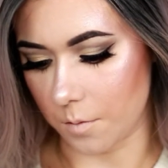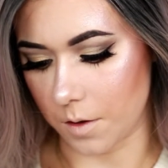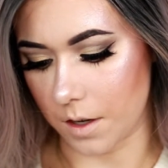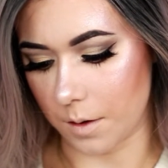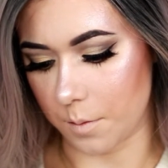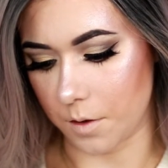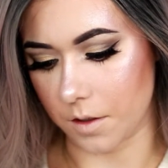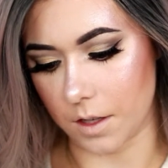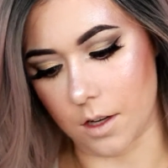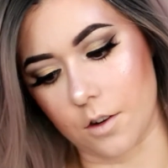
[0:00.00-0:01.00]
when I
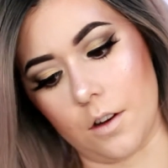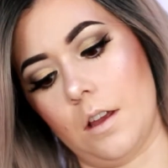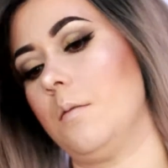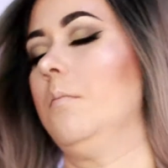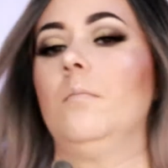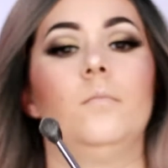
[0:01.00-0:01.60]
put that cream.